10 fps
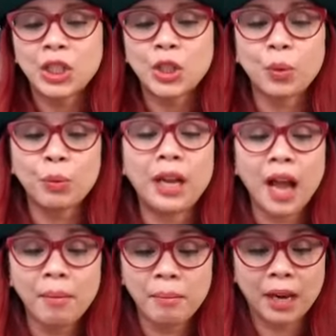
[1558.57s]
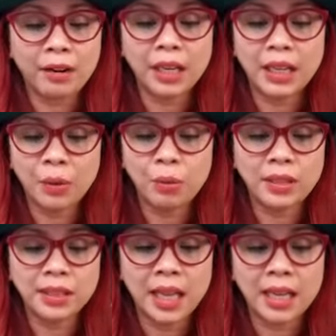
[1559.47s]
So when we got married, it
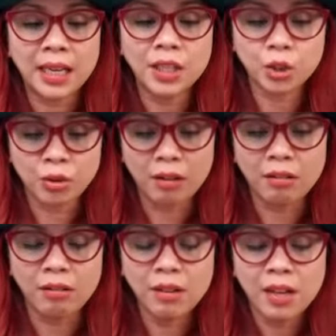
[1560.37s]
was like a struggle.